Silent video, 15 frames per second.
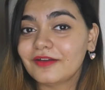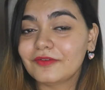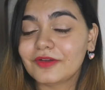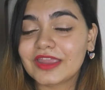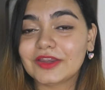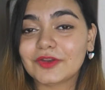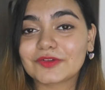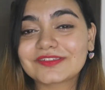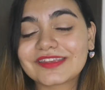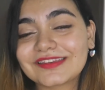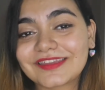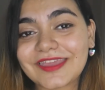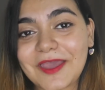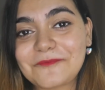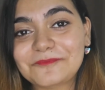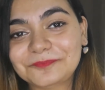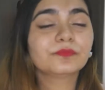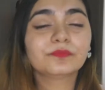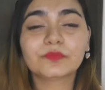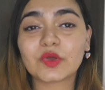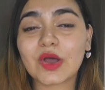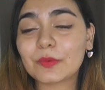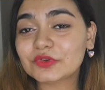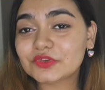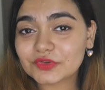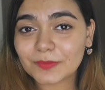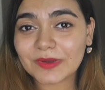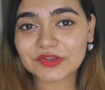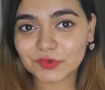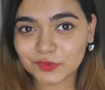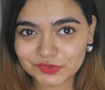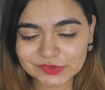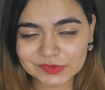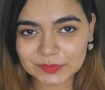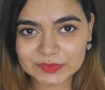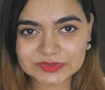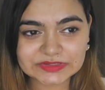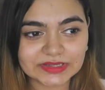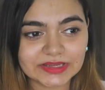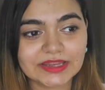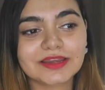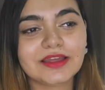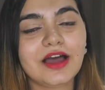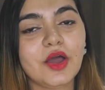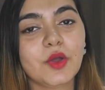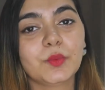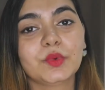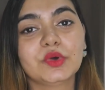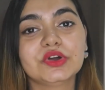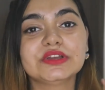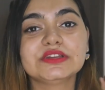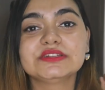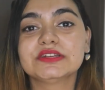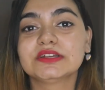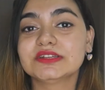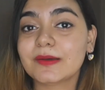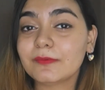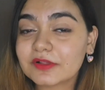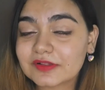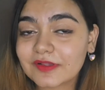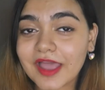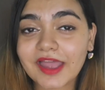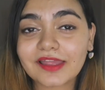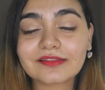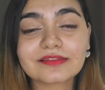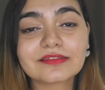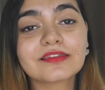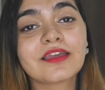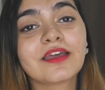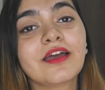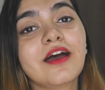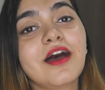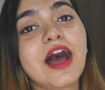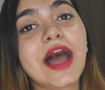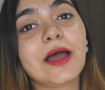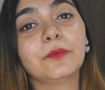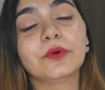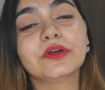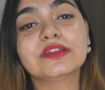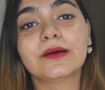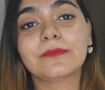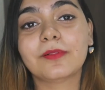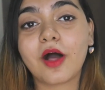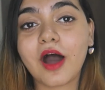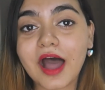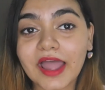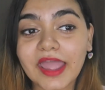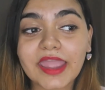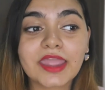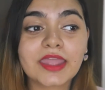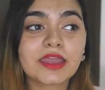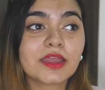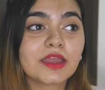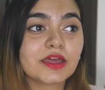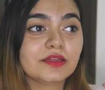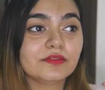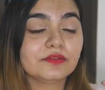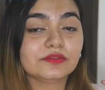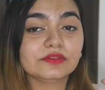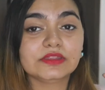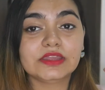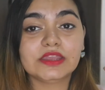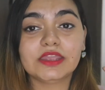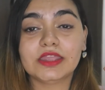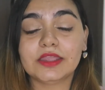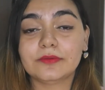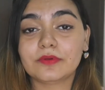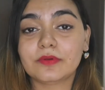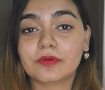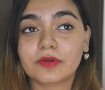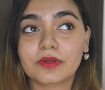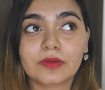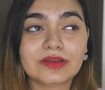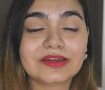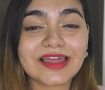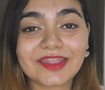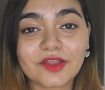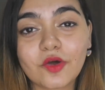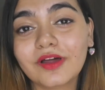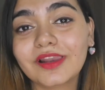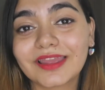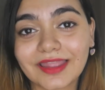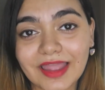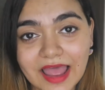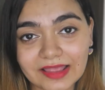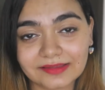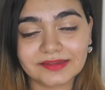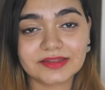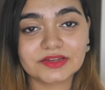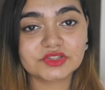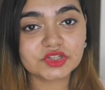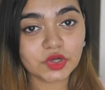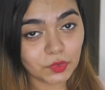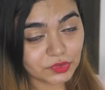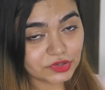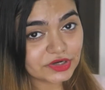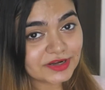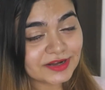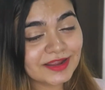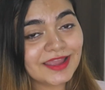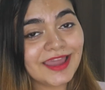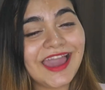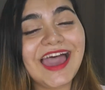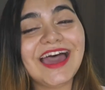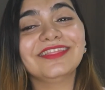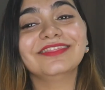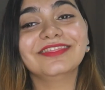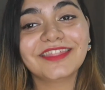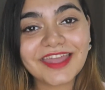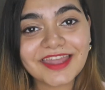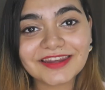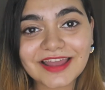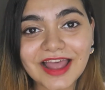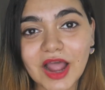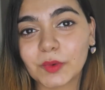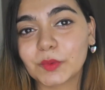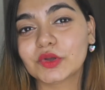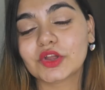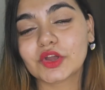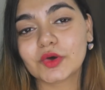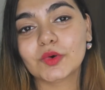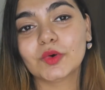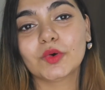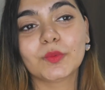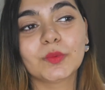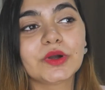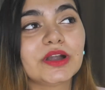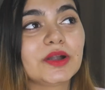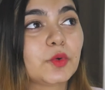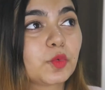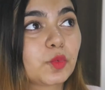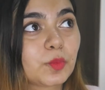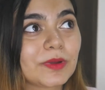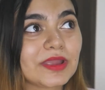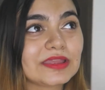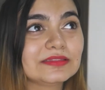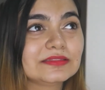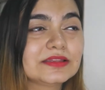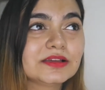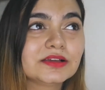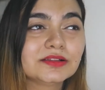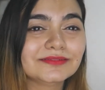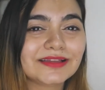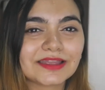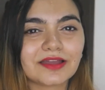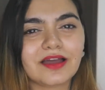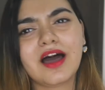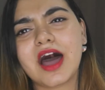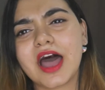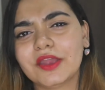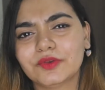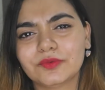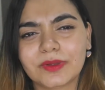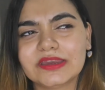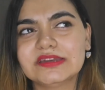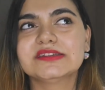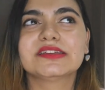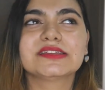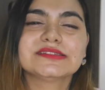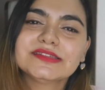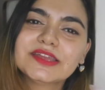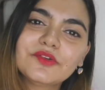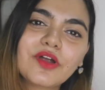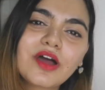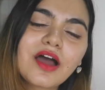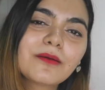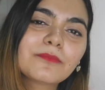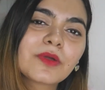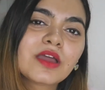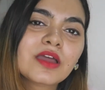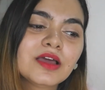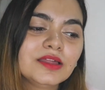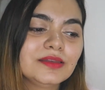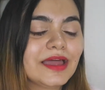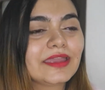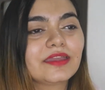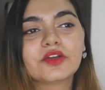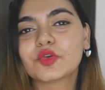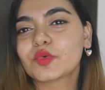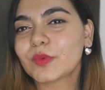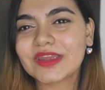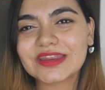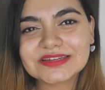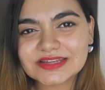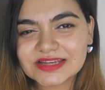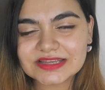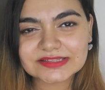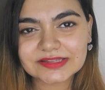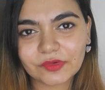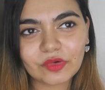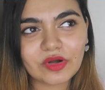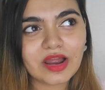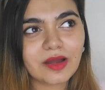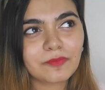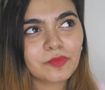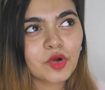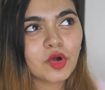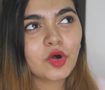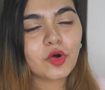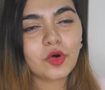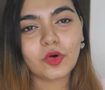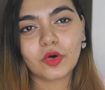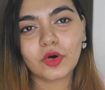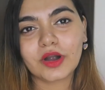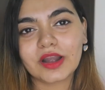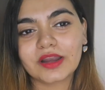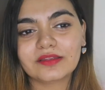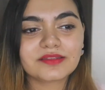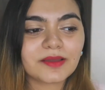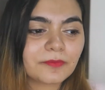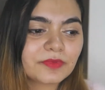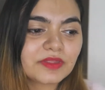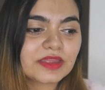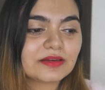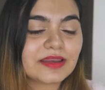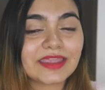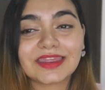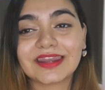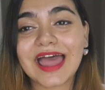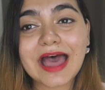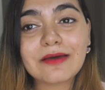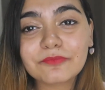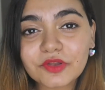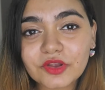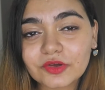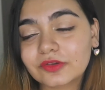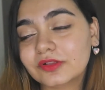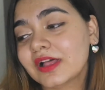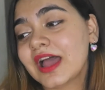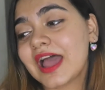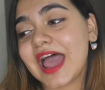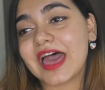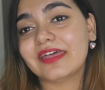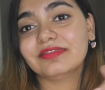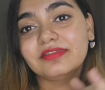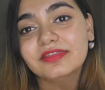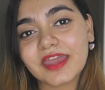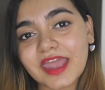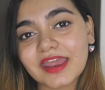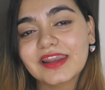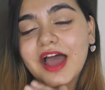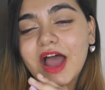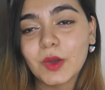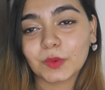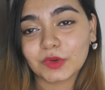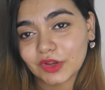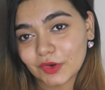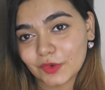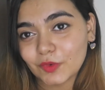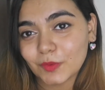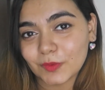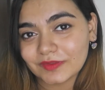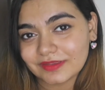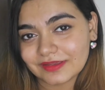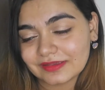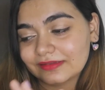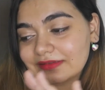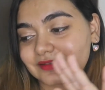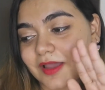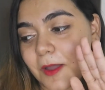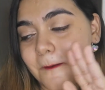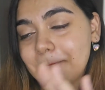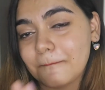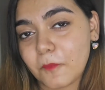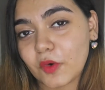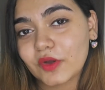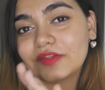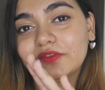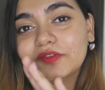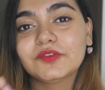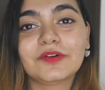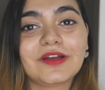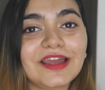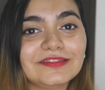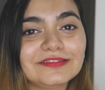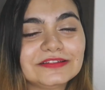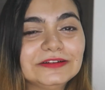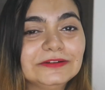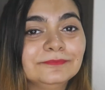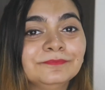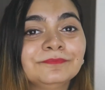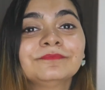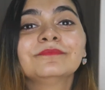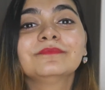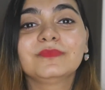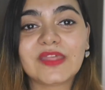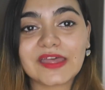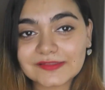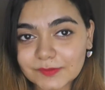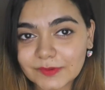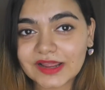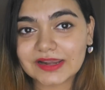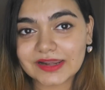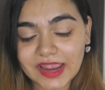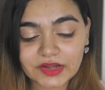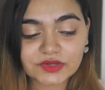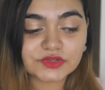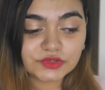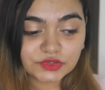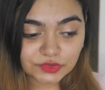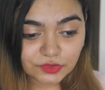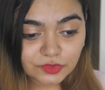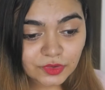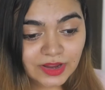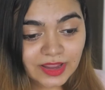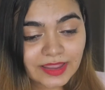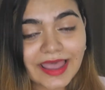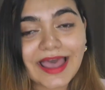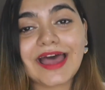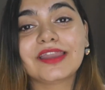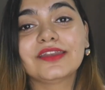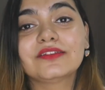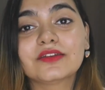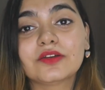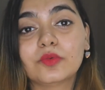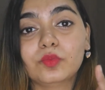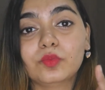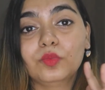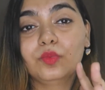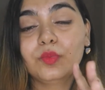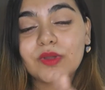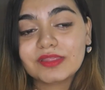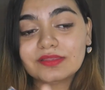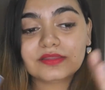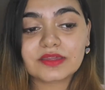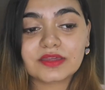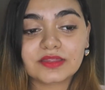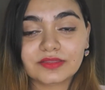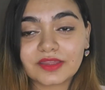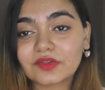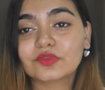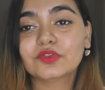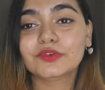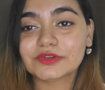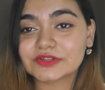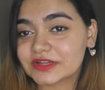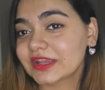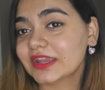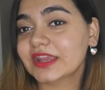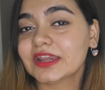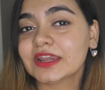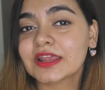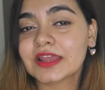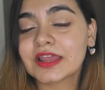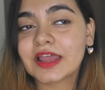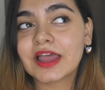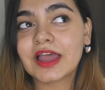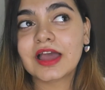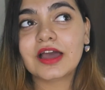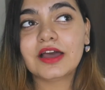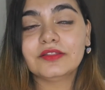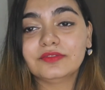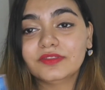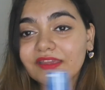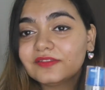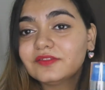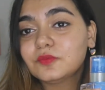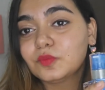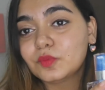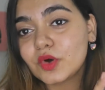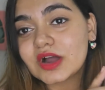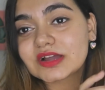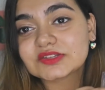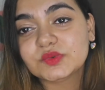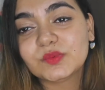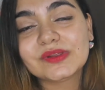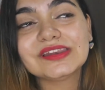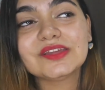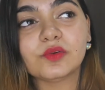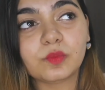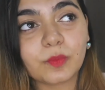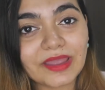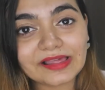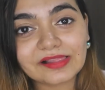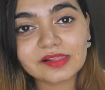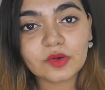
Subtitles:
in your skincare. So I would do my usual routine. I would double cleanse, I would apply the glycolic acid toner, and then I would go over with like a hydrating serum, like a green tea serum or something like an ampule, and then I would go over this moisturizer. That's what I like to do. And with this routine, this works really well